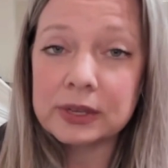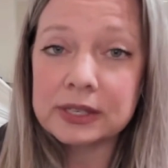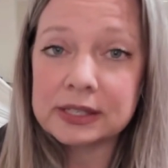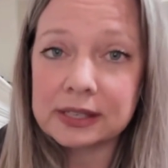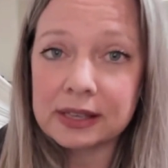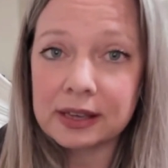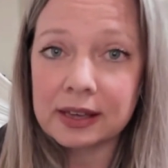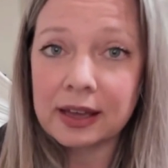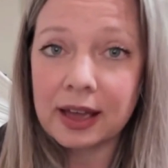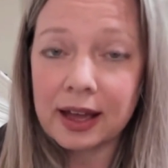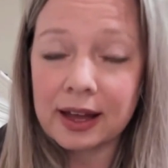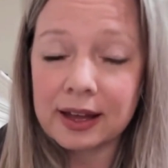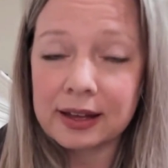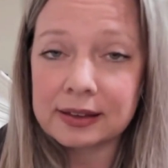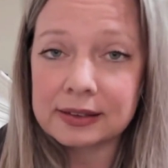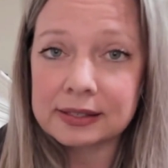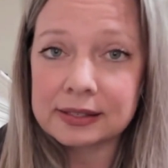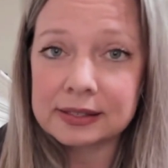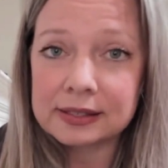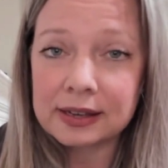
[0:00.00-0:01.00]
we see
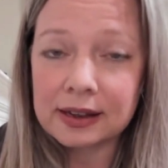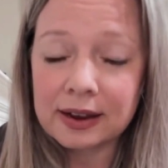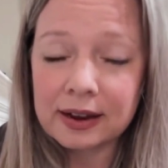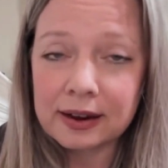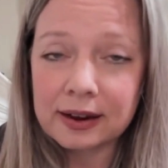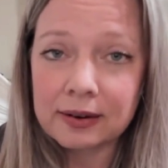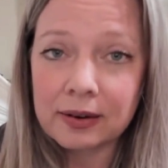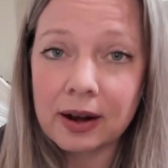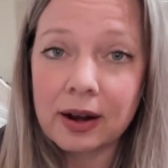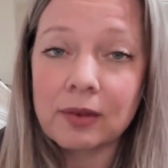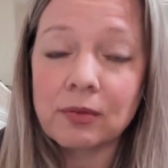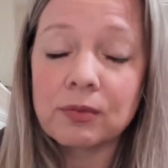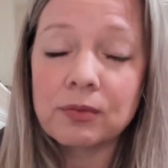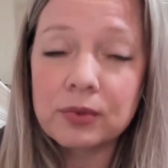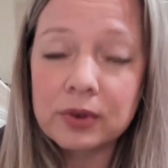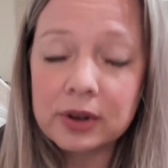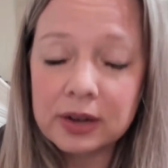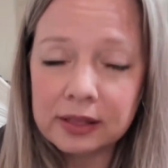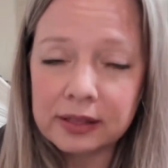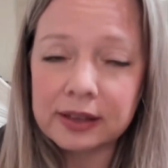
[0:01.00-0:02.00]
as a
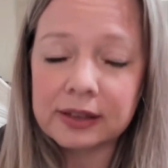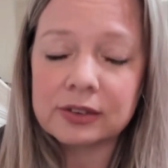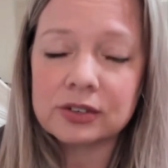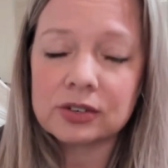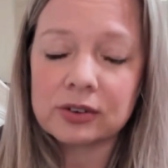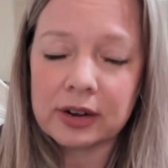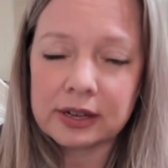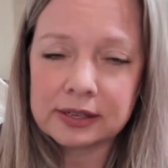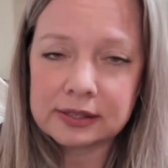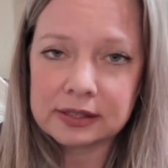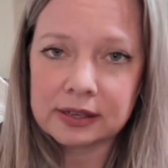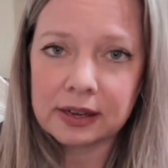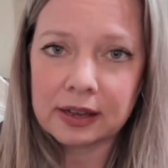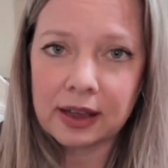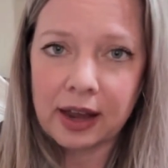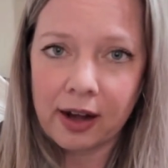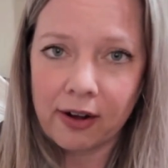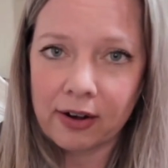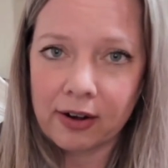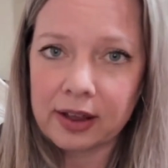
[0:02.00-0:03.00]
really
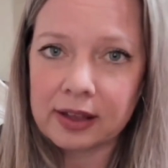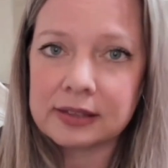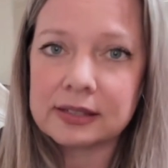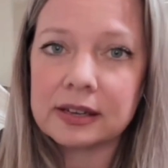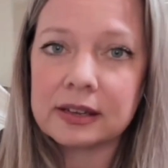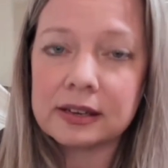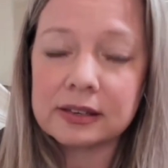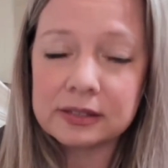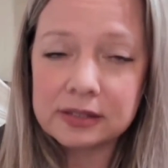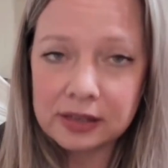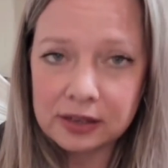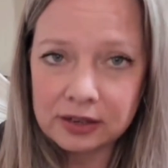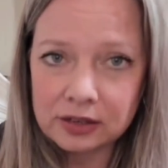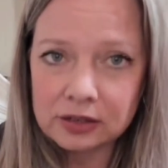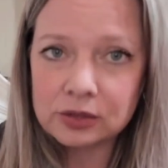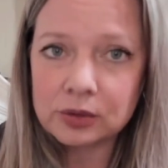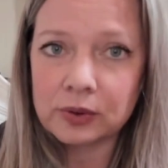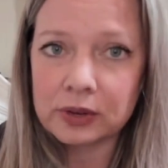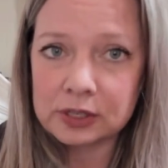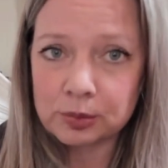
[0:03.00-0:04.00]
interesting area to
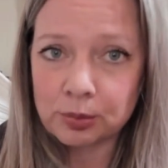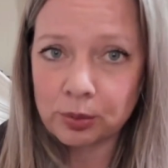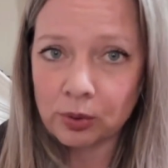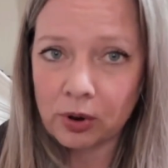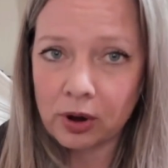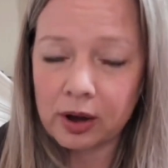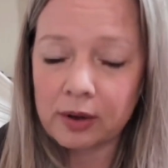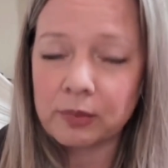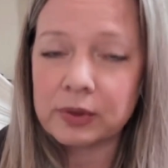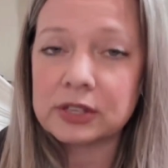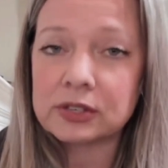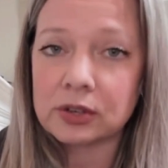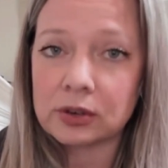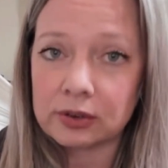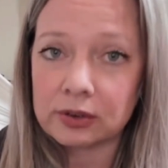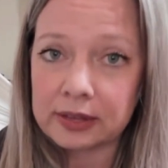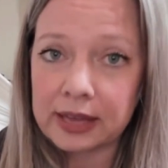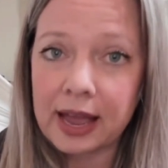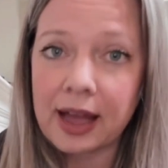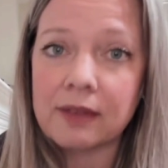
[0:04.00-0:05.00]
continue to explore. And we
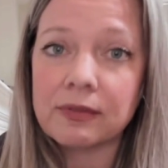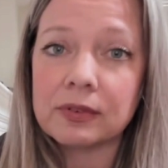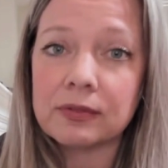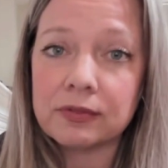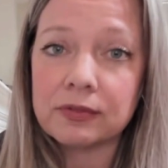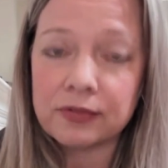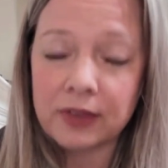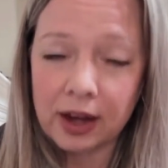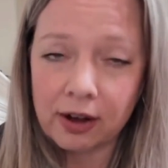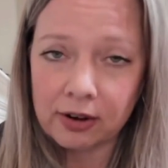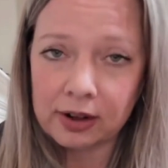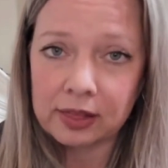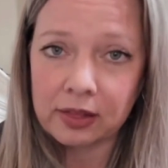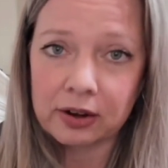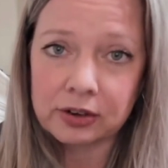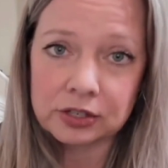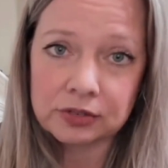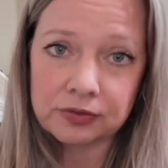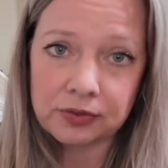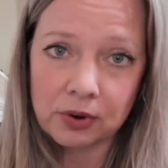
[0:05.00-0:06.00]
certainly have a very
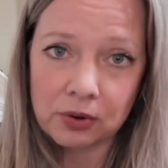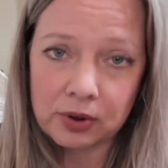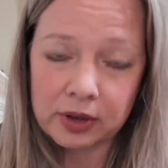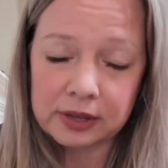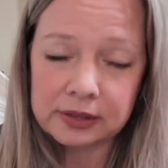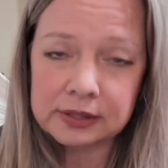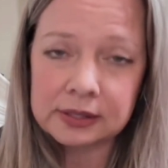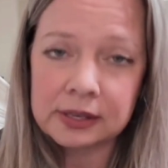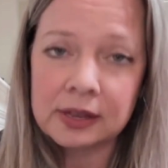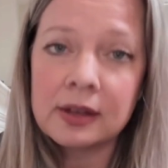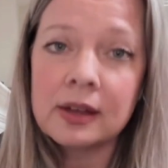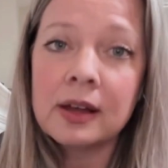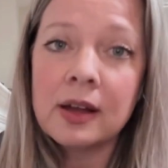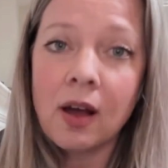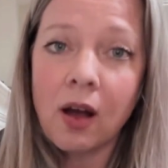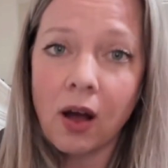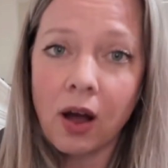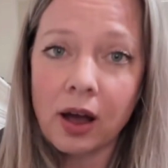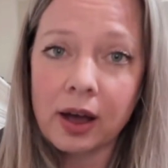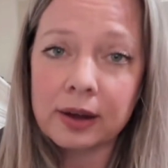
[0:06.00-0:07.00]
large focus
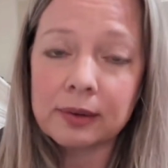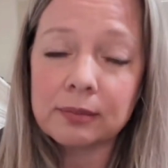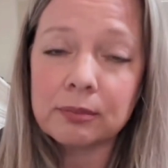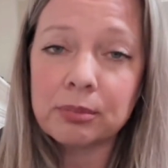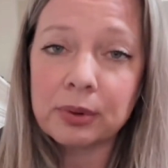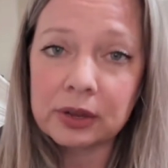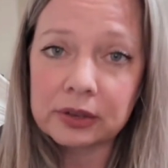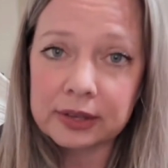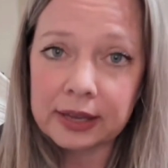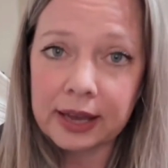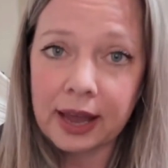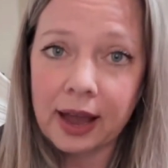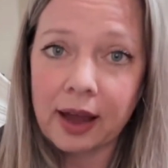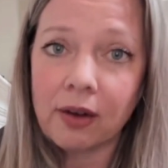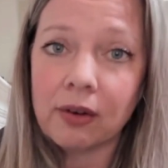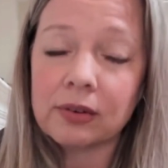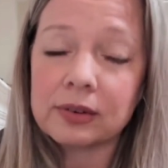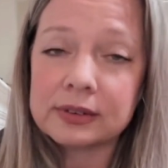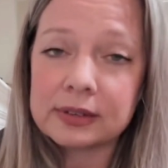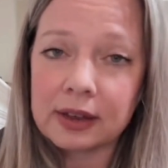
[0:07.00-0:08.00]
on building
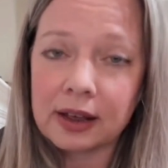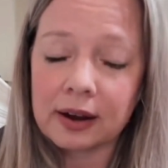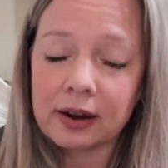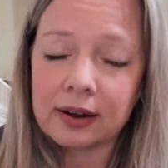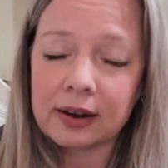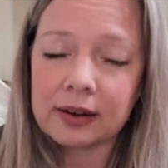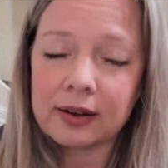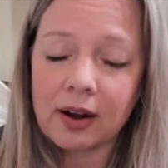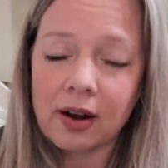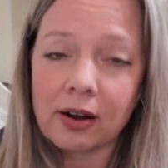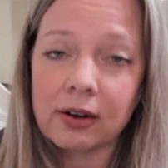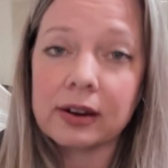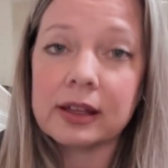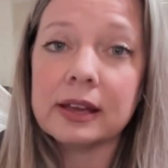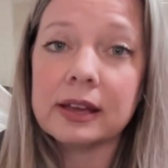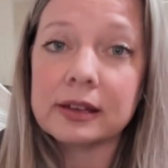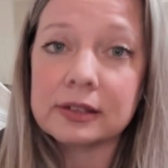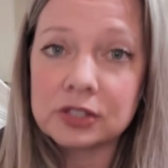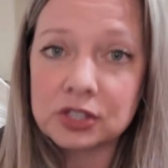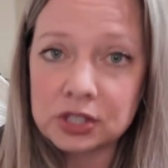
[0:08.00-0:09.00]
out our
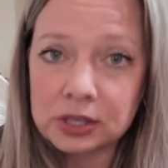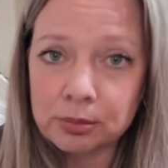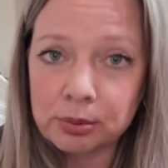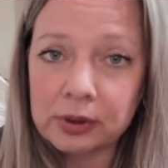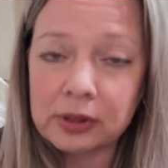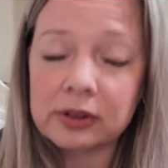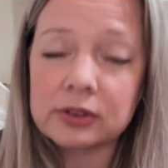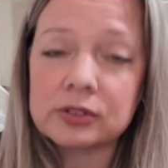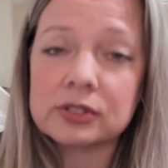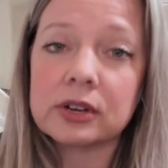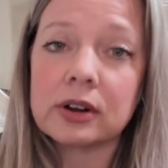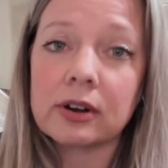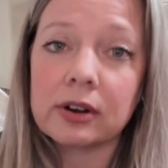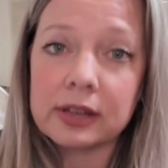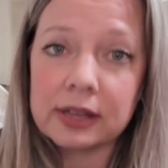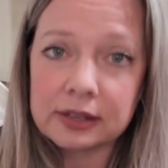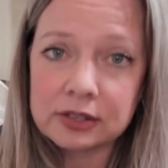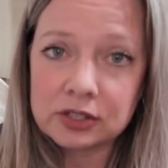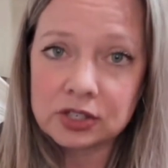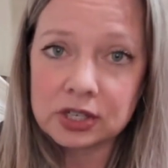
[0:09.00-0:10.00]
ESG pillars and our
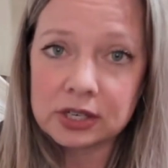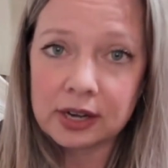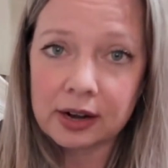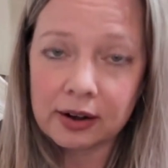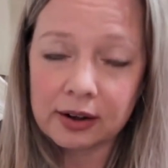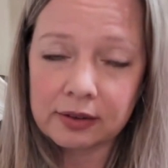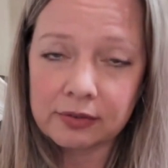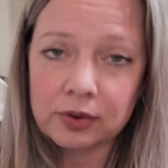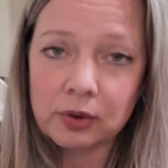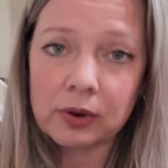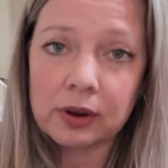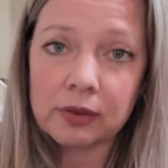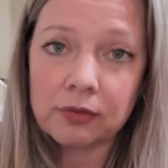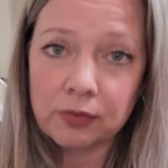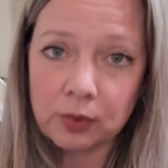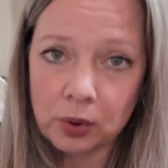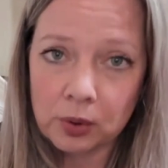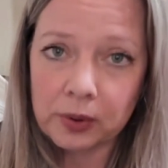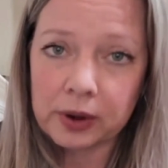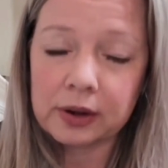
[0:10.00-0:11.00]
ESG narrative going
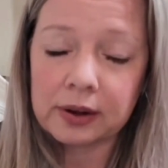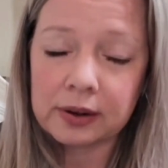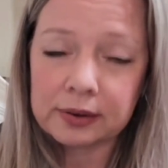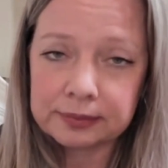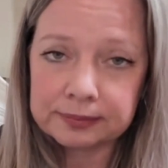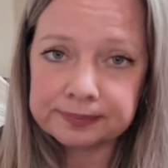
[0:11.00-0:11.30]
forward.